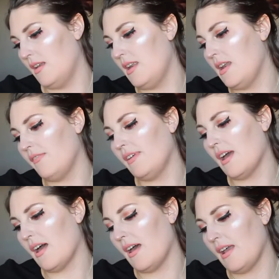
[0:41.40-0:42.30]

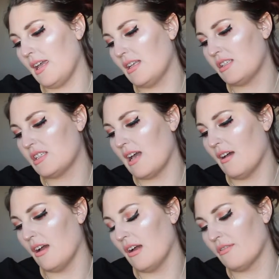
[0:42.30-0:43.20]
Nivea In
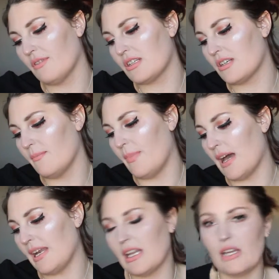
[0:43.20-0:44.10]
Shower Rich
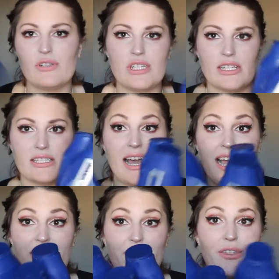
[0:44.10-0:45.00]
Body Lotions.
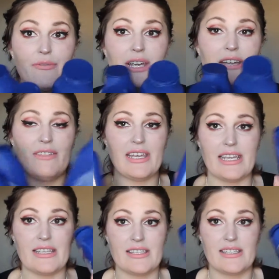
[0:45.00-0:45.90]
I have three of
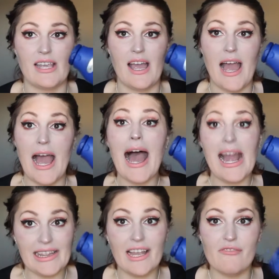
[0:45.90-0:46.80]
these.
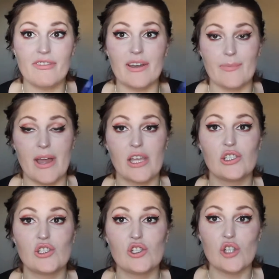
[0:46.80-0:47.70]
I love them
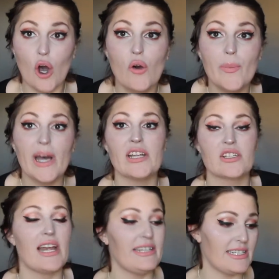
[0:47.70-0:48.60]
so
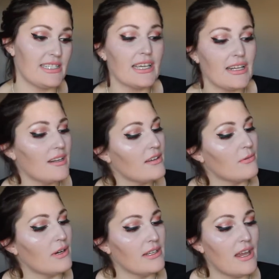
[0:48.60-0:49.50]
much. I need to get
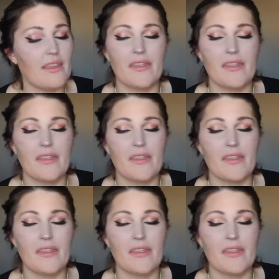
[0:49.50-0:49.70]
another one.